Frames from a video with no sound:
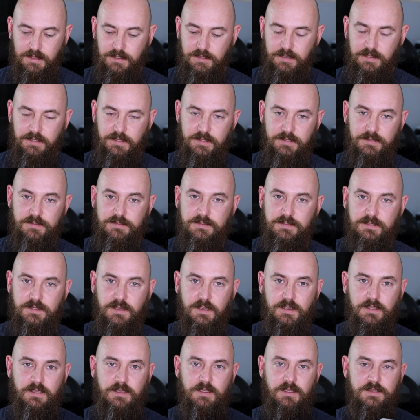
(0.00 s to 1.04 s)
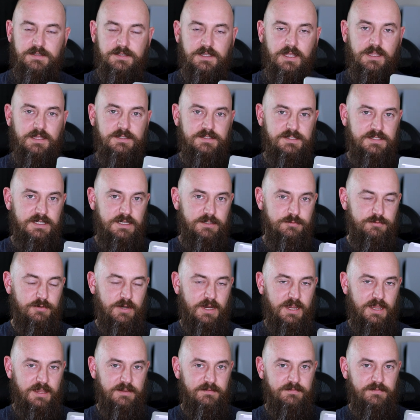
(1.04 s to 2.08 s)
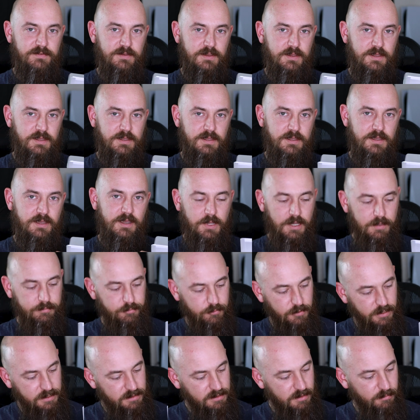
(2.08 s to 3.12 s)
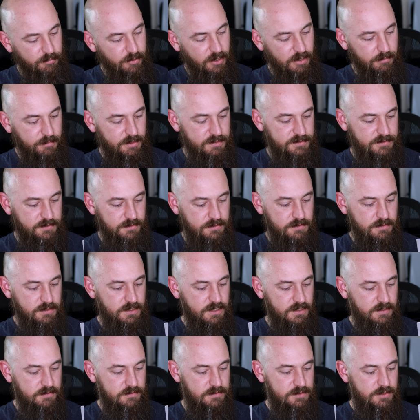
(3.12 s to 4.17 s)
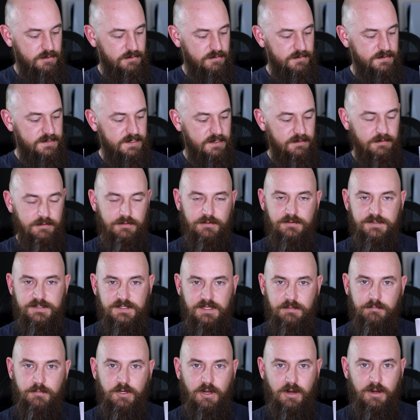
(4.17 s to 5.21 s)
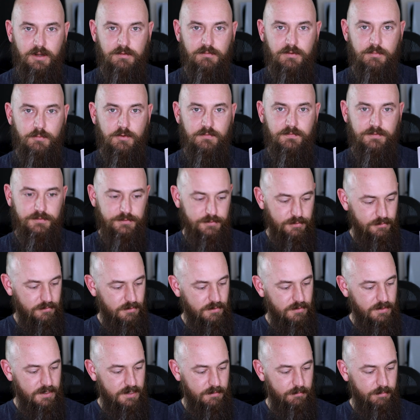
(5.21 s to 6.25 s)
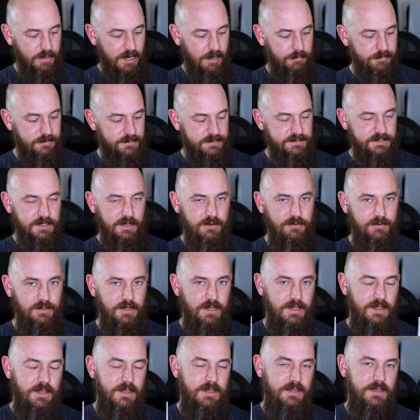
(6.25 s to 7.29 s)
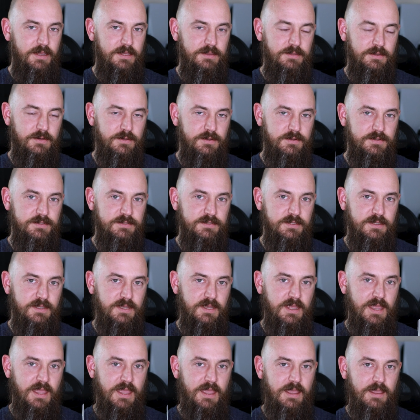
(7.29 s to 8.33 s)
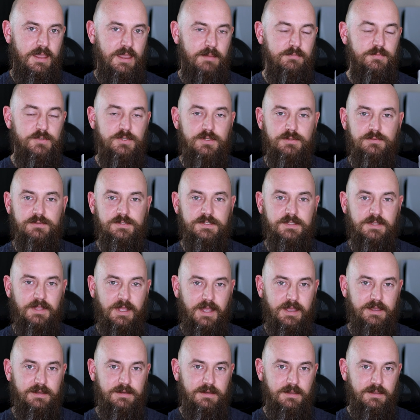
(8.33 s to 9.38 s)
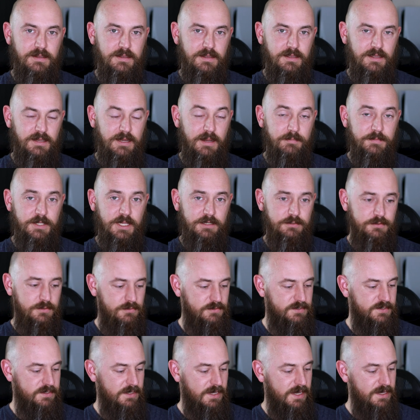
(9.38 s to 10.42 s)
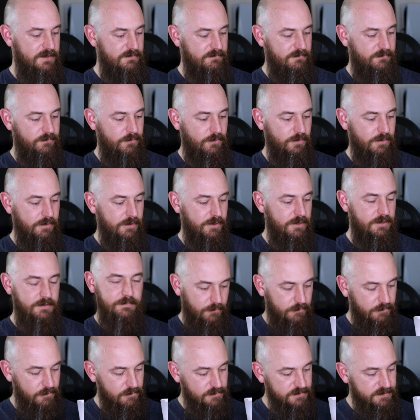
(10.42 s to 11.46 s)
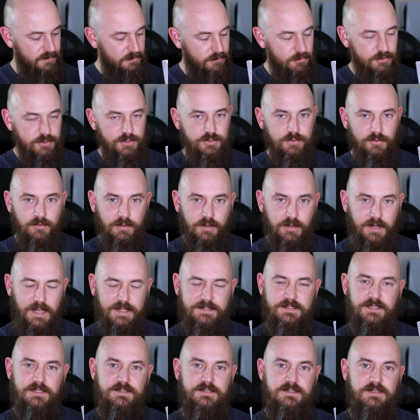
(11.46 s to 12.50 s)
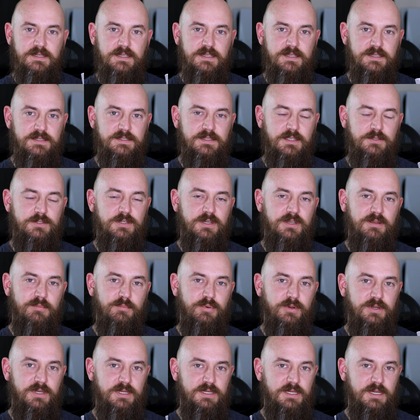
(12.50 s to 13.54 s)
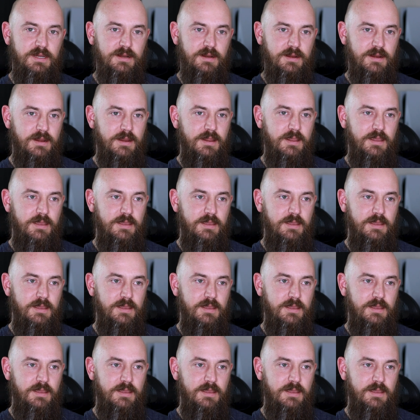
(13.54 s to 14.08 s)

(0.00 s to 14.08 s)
is a solid-state drive upgrade compartment. So you can use a little SIM card removal tool and pop this out, and there's a M.2 slot, an M.2 slot for those little short SSDs that you can put in here.